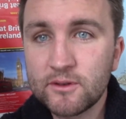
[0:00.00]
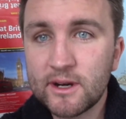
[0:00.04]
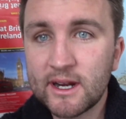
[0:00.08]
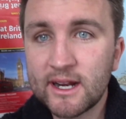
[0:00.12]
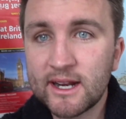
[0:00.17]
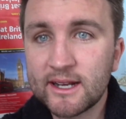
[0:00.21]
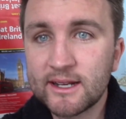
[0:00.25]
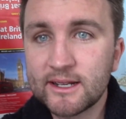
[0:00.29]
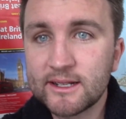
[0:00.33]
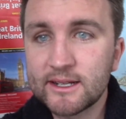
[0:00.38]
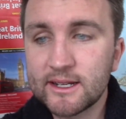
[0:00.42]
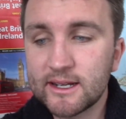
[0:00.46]

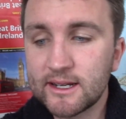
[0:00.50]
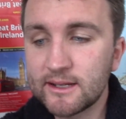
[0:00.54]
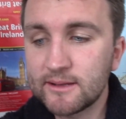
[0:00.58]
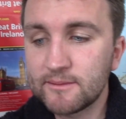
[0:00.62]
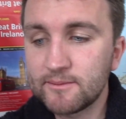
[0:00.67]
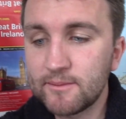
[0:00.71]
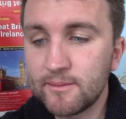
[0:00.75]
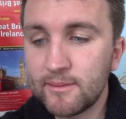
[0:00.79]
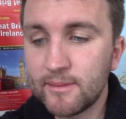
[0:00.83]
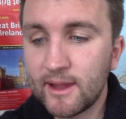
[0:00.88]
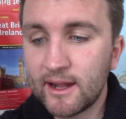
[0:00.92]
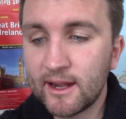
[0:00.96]
And
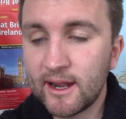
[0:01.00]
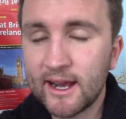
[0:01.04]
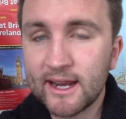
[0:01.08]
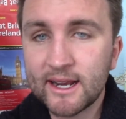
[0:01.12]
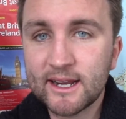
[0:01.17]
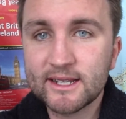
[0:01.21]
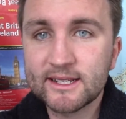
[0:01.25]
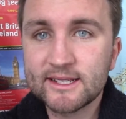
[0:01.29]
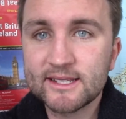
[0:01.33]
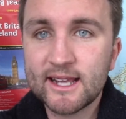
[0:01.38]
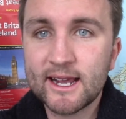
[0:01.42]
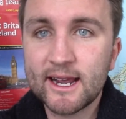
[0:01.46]
like I
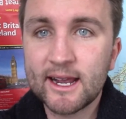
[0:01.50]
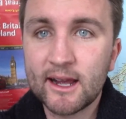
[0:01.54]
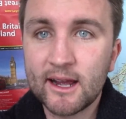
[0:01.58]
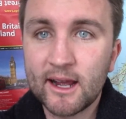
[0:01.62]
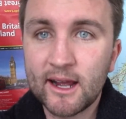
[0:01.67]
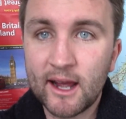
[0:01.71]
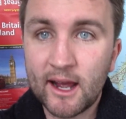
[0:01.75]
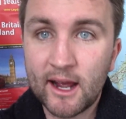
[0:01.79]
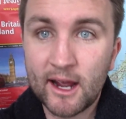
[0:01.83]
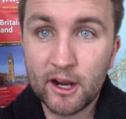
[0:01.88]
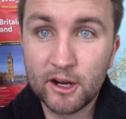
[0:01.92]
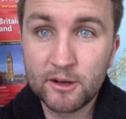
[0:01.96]
say,
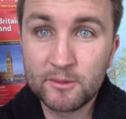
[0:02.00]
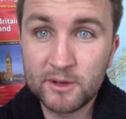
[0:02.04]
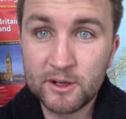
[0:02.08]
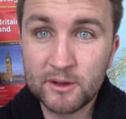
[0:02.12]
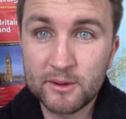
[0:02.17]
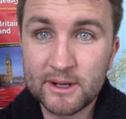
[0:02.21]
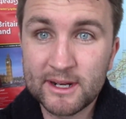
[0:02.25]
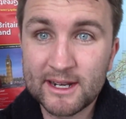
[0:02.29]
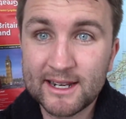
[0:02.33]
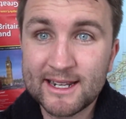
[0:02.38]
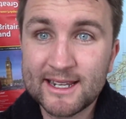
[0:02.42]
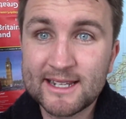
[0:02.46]
I hope you
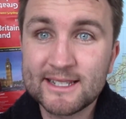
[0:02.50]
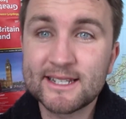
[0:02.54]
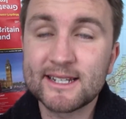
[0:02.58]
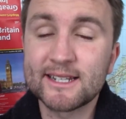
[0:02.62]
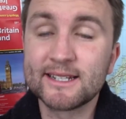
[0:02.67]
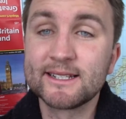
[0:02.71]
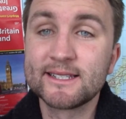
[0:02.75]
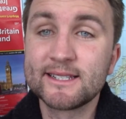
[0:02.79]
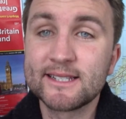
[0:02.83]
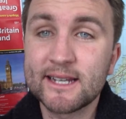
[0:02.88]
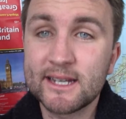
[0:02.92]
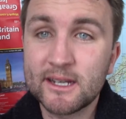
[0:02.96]
at least
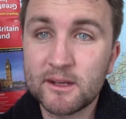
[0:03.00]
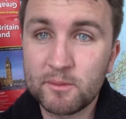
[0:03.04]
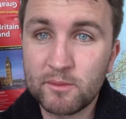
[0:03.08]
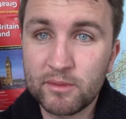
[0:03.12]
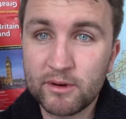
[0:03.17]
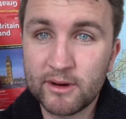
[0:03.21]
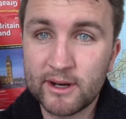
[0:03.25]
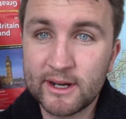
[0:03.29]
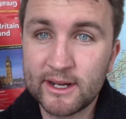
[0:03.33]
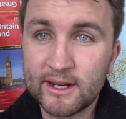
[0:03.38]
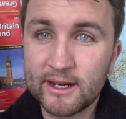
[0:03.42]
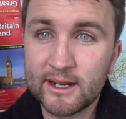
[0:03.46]
consider
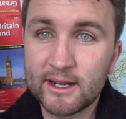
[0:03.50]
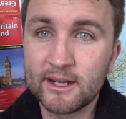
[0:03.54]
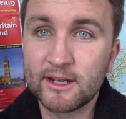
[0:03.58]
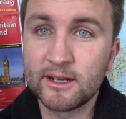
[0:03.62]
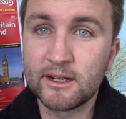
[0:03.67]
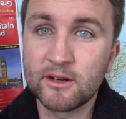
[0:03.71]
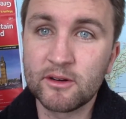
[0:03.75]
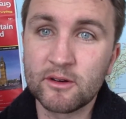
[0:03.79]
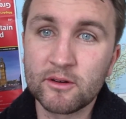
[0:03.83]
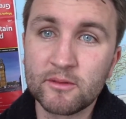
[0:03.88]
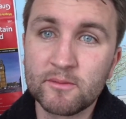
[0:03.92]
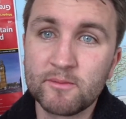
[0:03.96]
print in
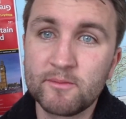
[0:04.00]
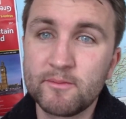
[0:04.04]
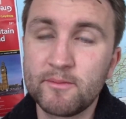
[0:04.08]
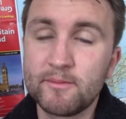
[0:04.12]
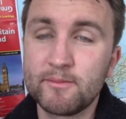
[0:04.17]
your